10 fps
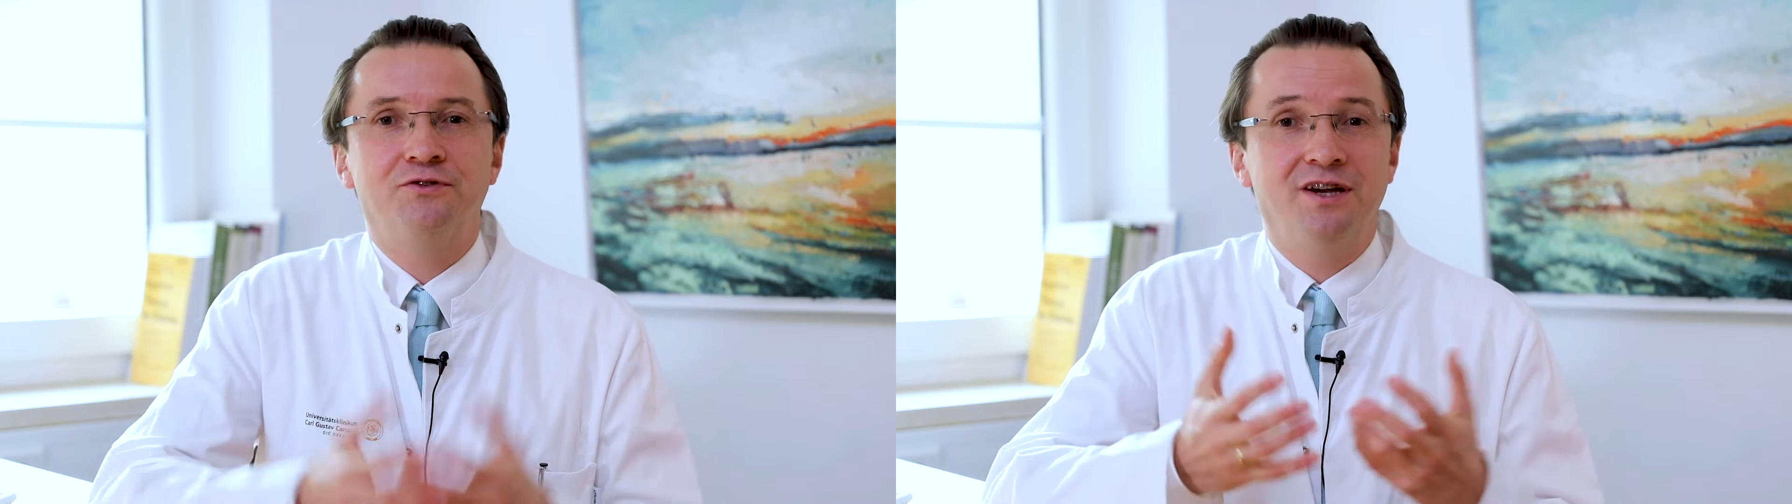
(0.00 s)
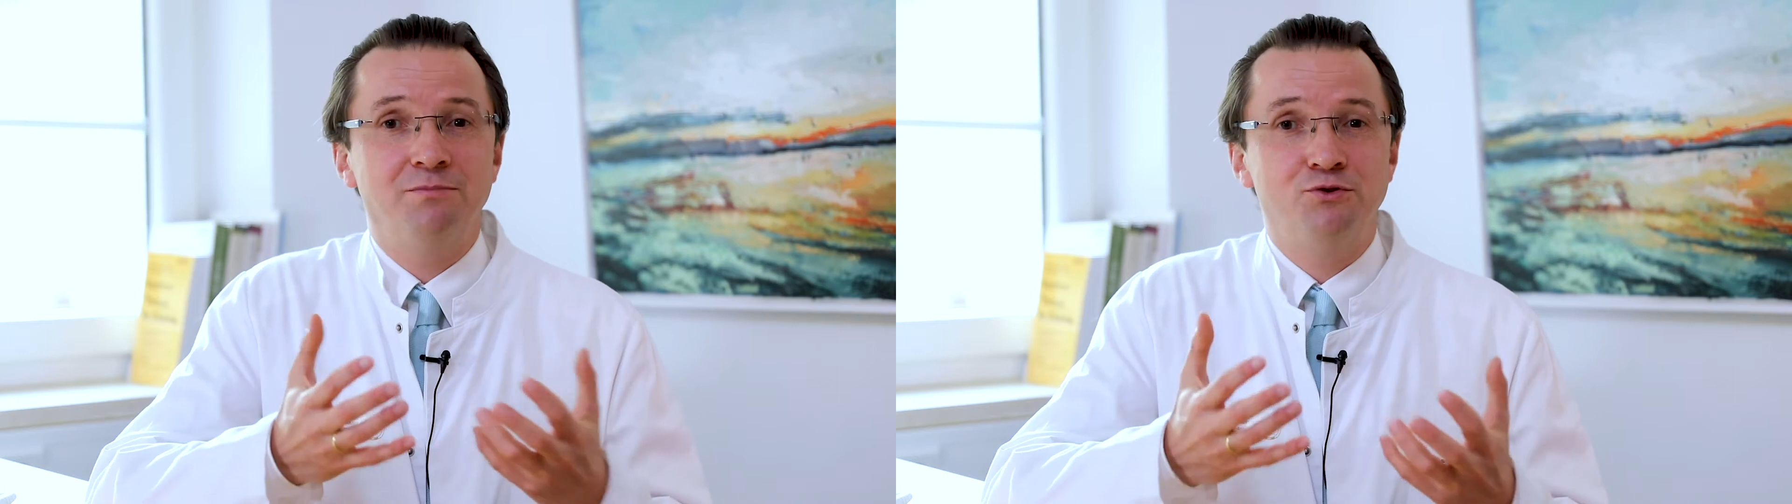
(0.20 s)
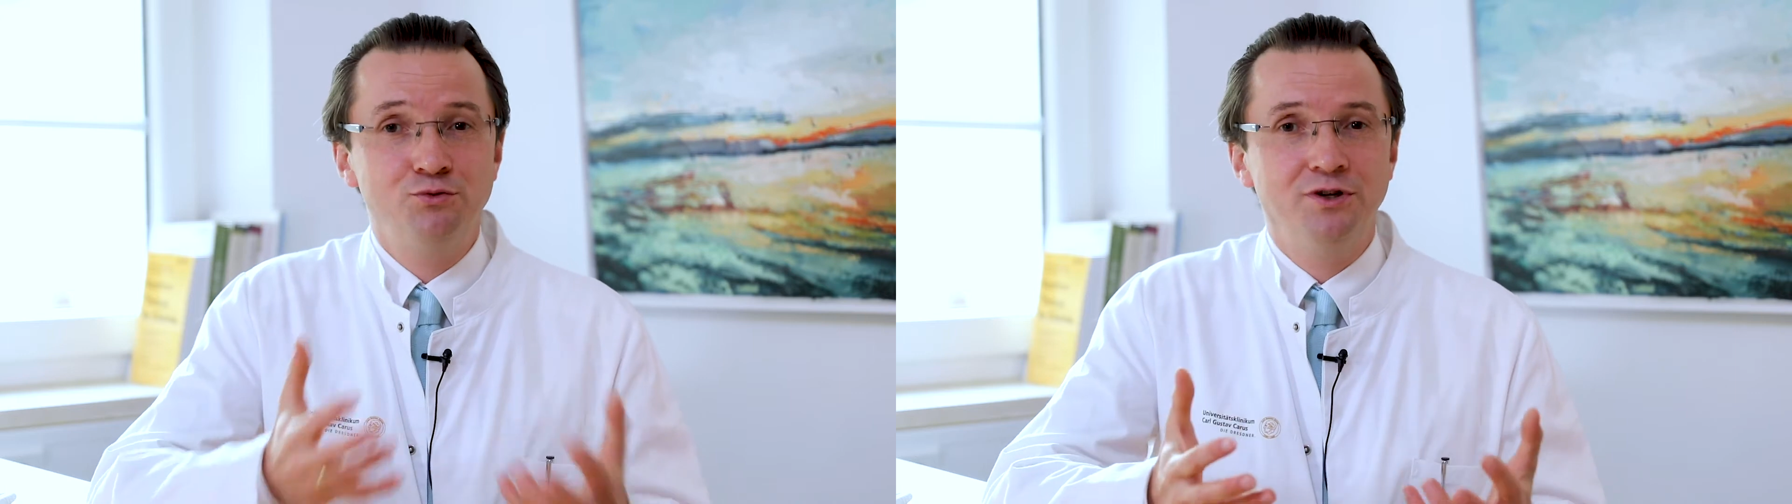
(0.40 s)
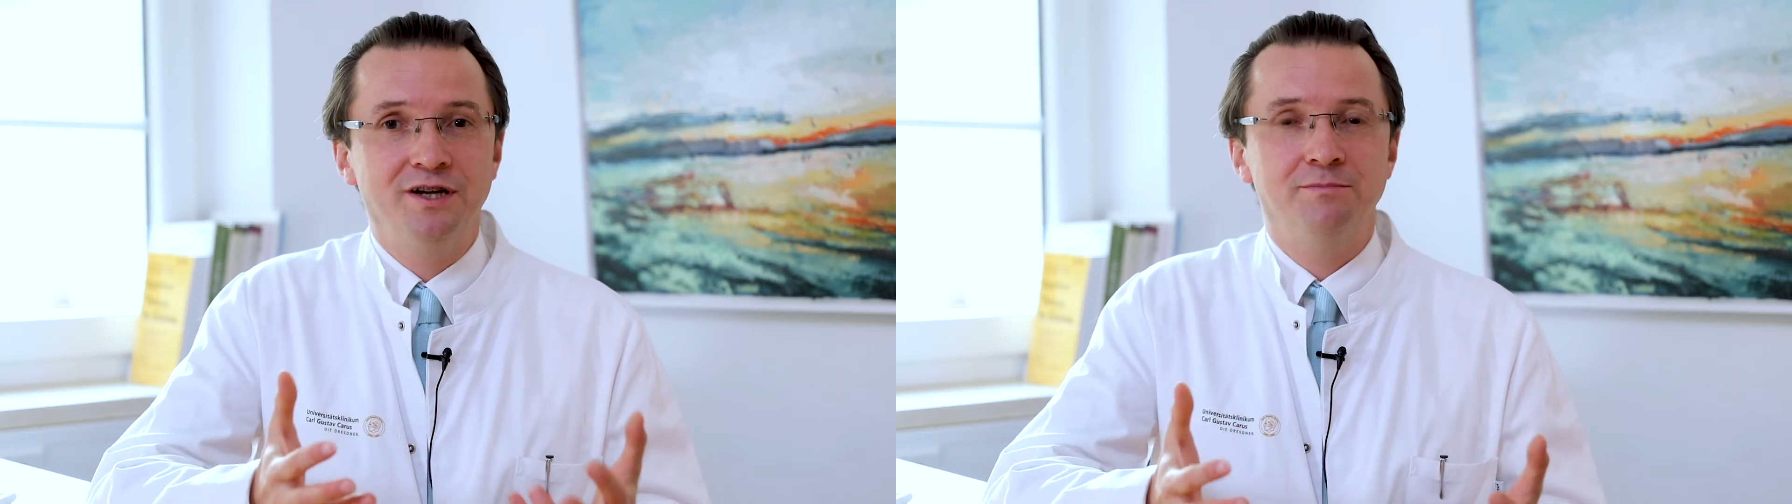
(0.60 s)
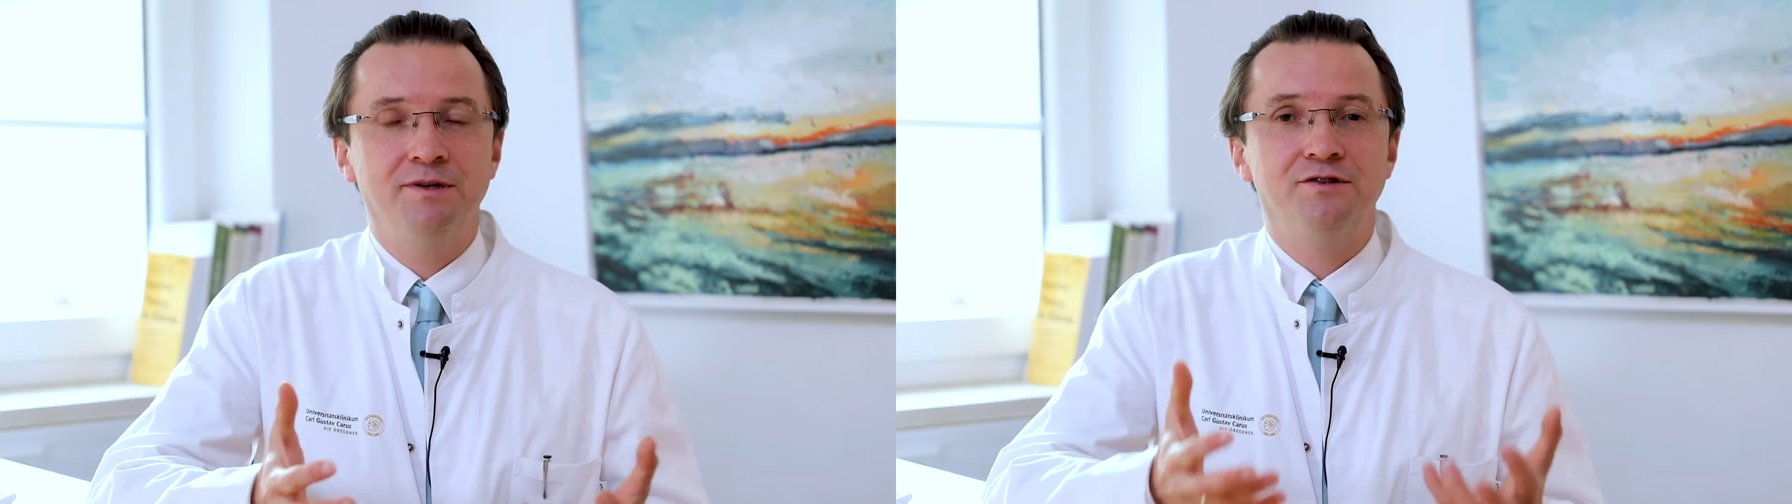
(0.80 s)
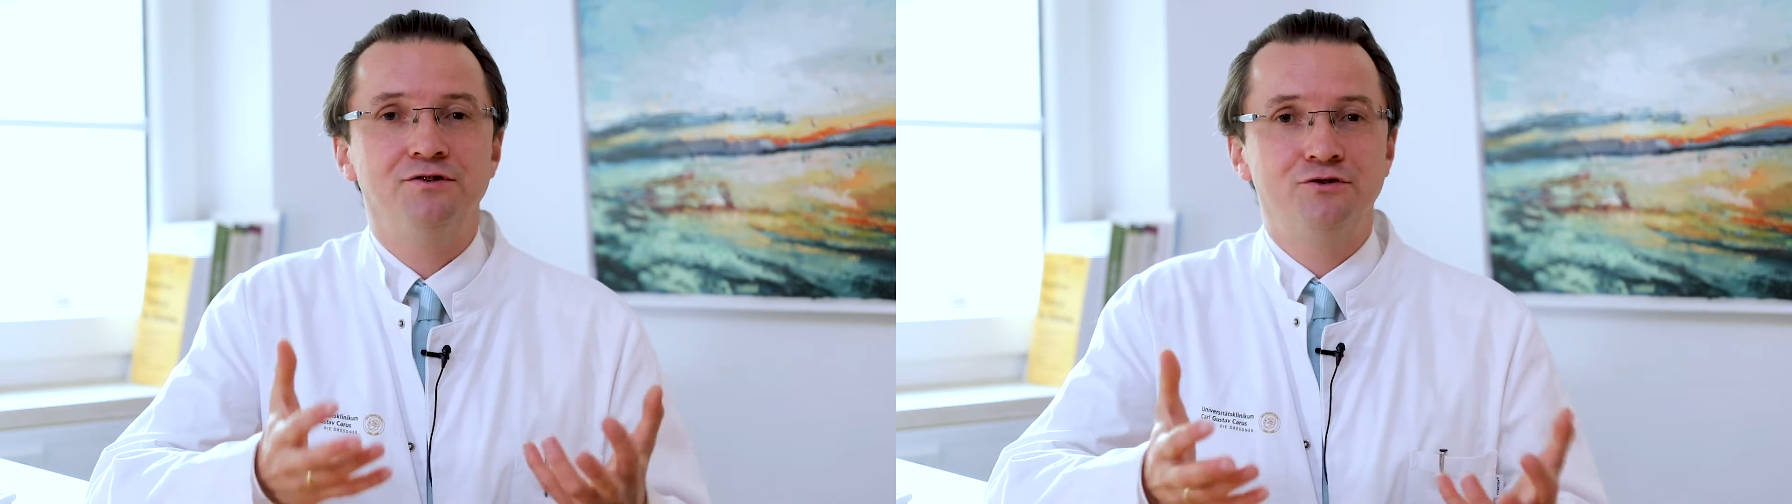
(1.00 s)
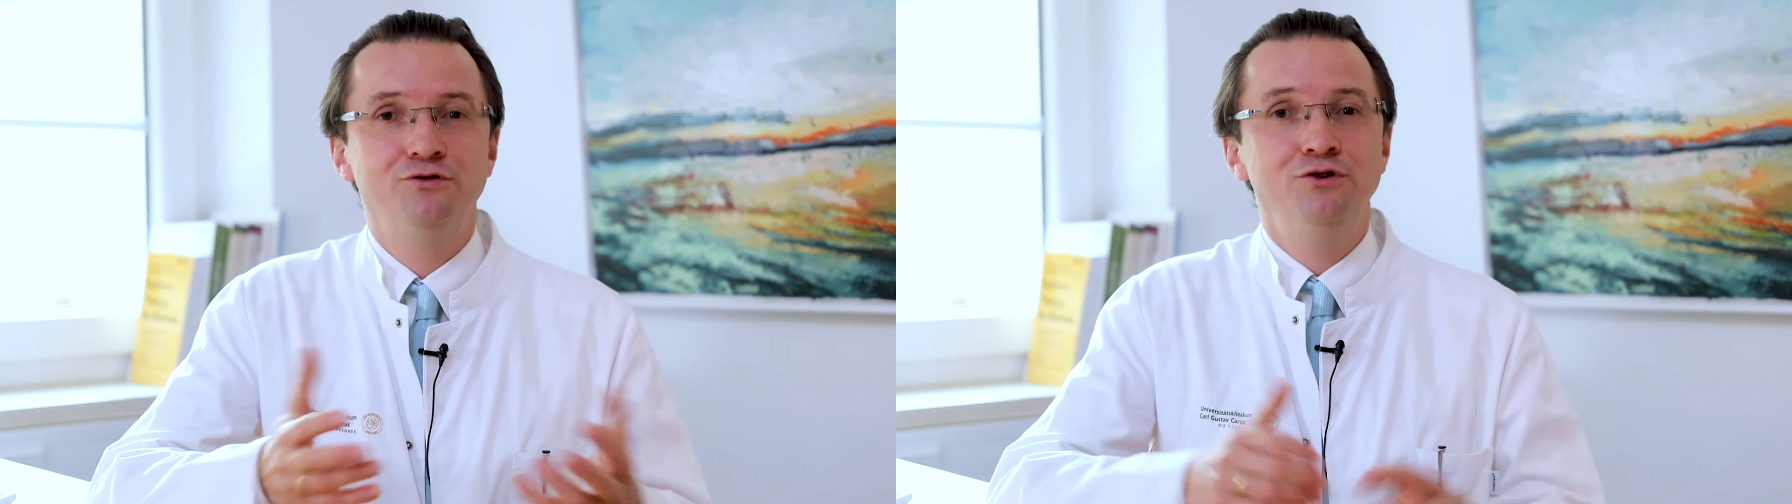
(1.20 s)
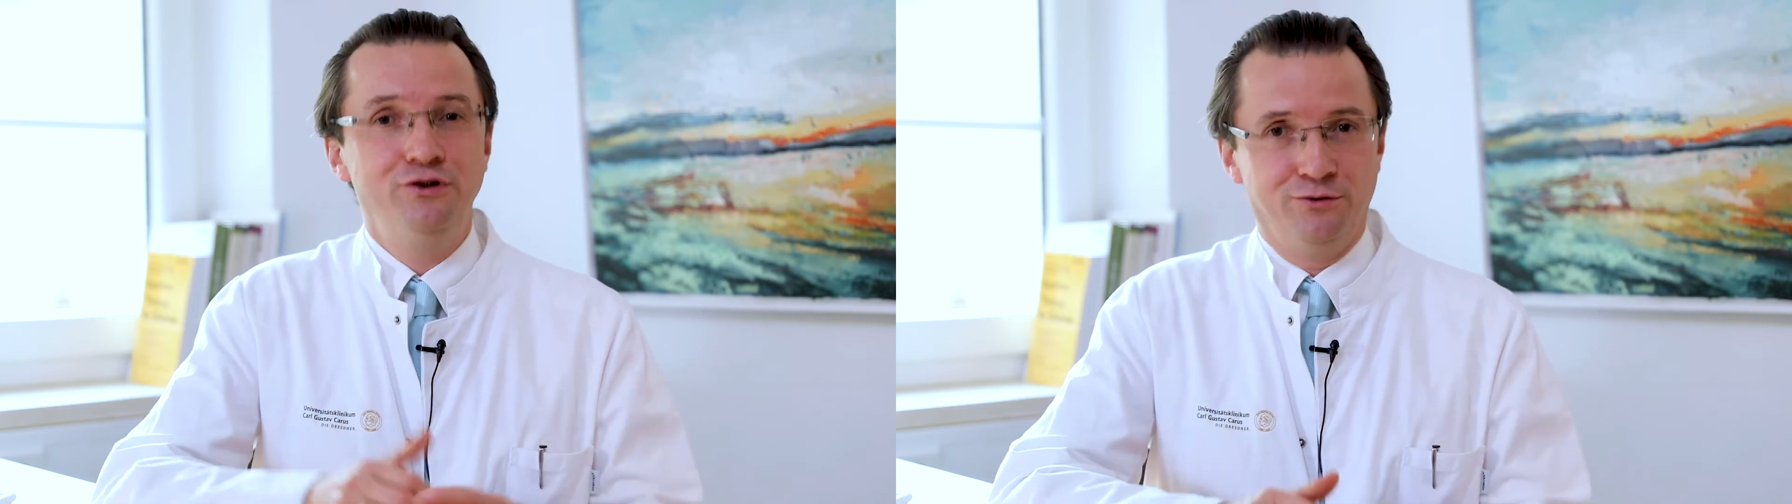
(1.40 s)
type 2 diabetes
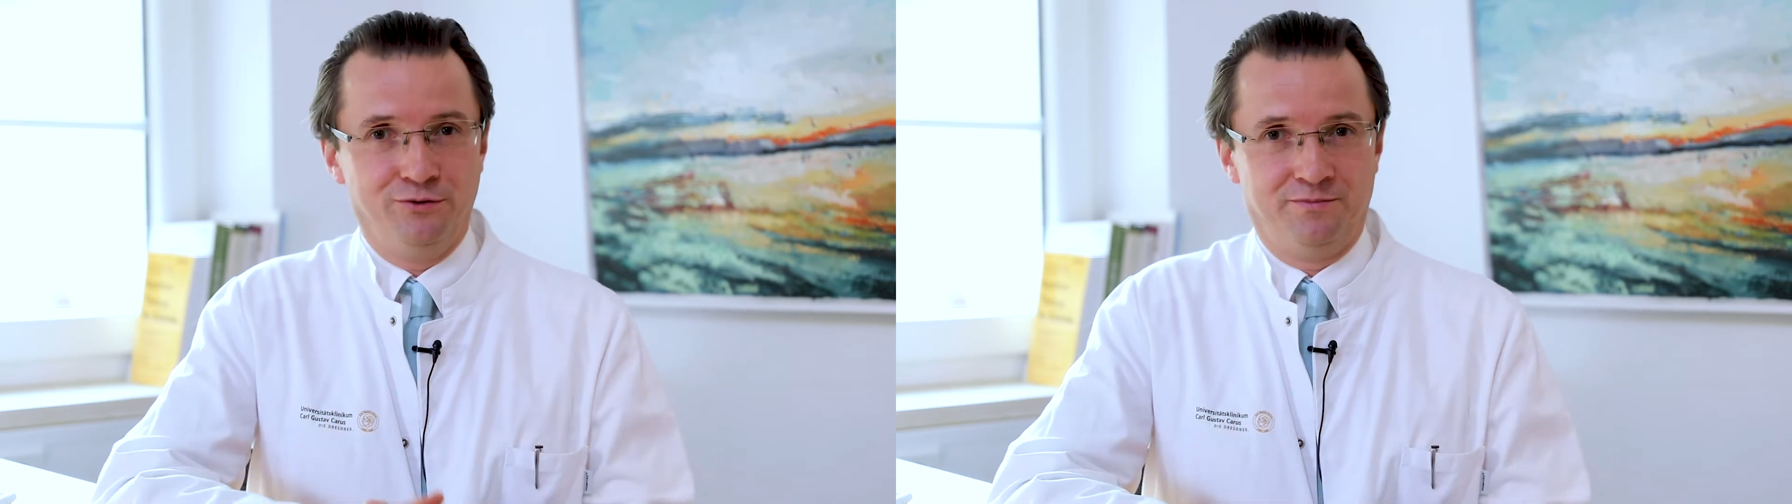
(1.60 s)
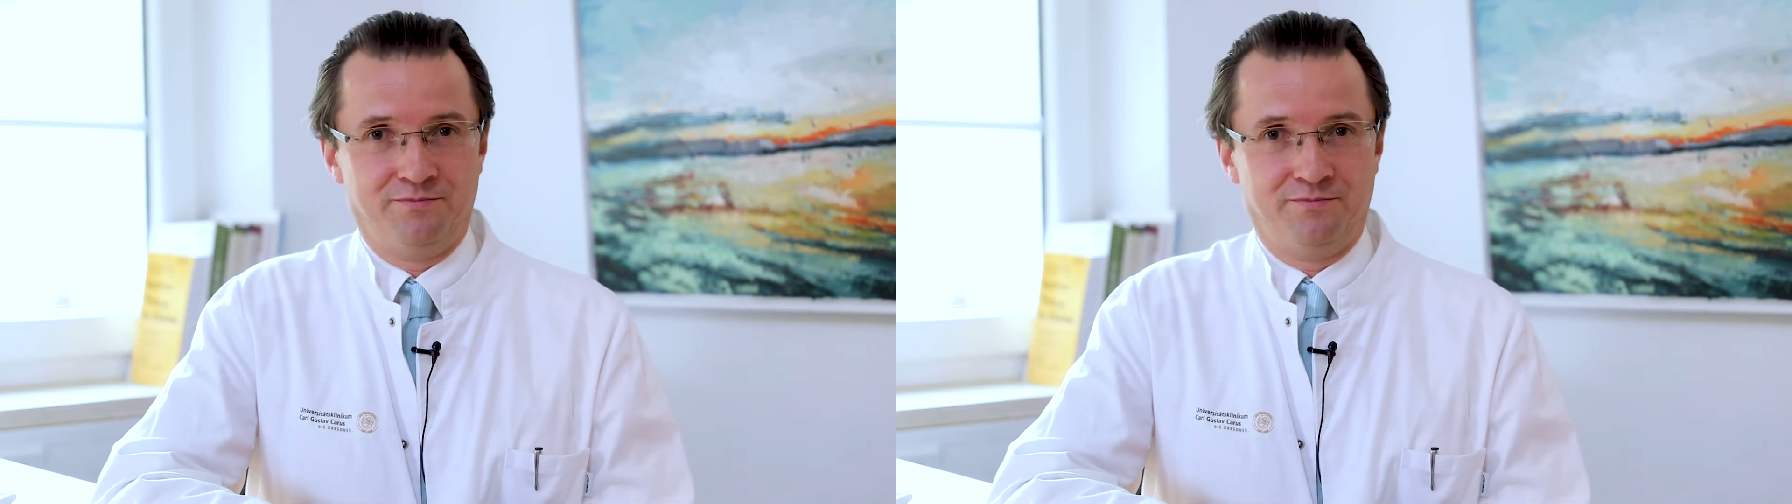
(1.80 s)
to you.